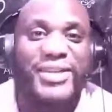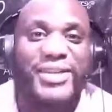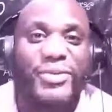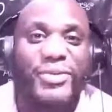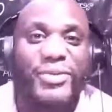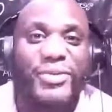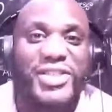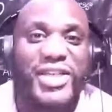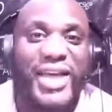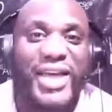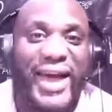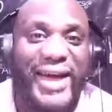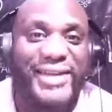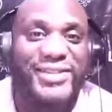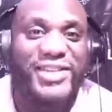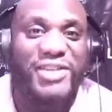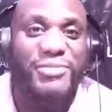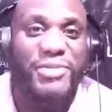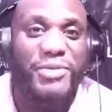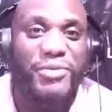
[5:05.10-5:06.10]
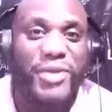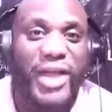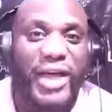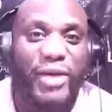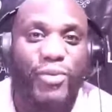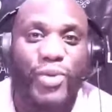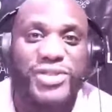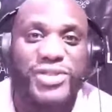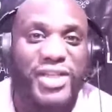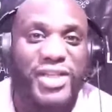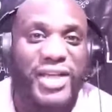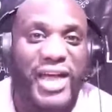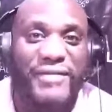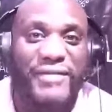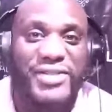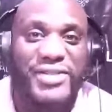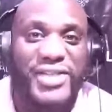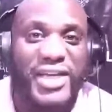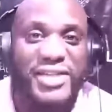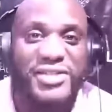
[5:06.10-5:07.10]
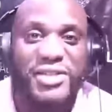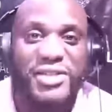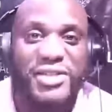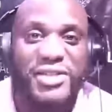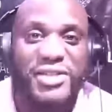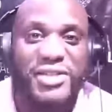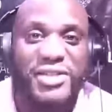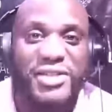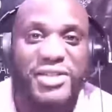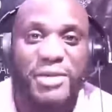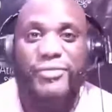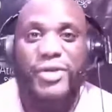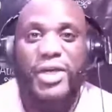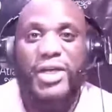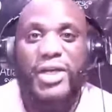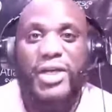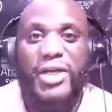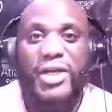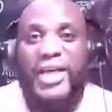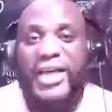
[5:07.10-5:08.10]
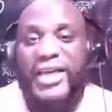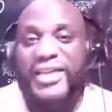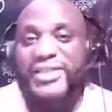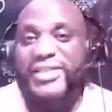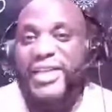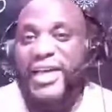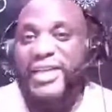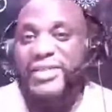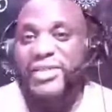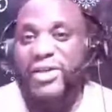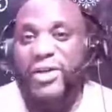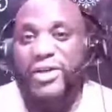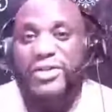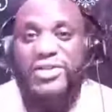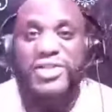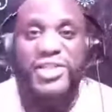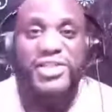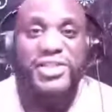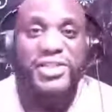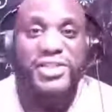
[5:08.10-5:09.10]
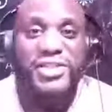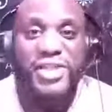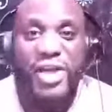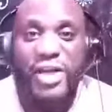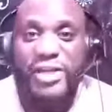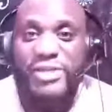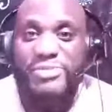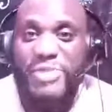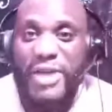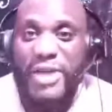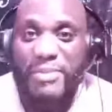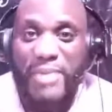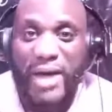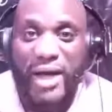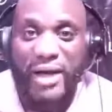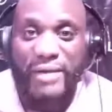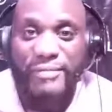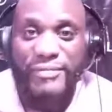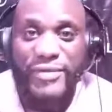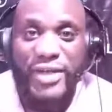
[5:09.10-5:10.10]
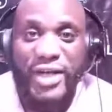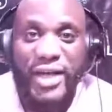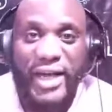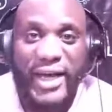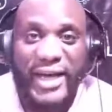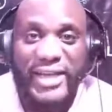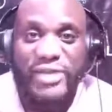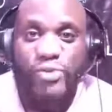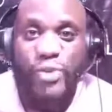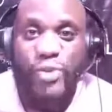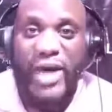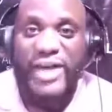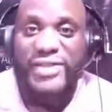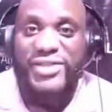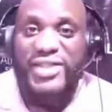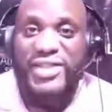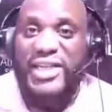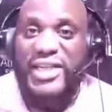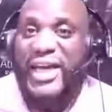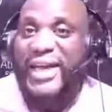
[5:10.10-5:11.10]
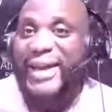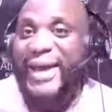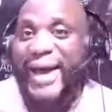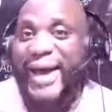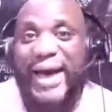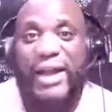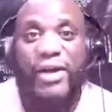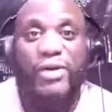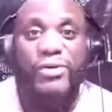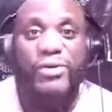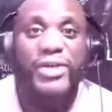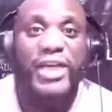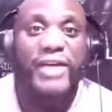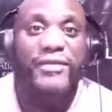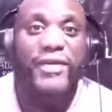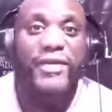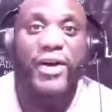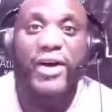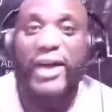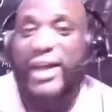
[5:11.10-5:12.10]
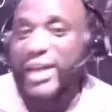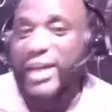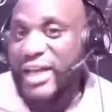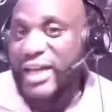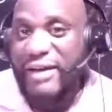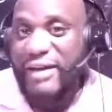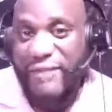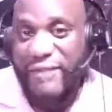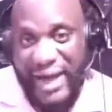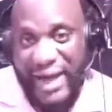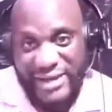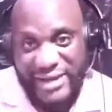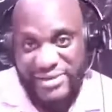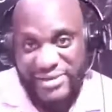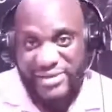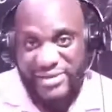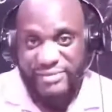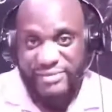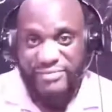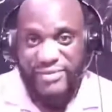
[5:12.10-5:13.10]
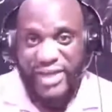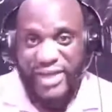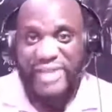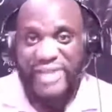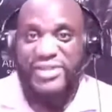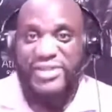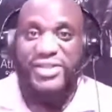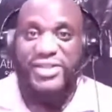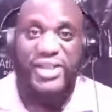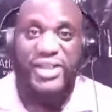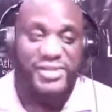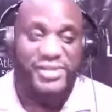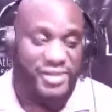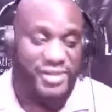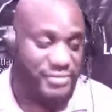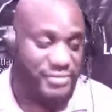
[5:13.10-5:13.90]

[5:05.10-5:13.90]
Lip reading: when she asked him like what's the conversation about, he says, look, she just tells me about XYZ and I don't give her any advice. I just listen.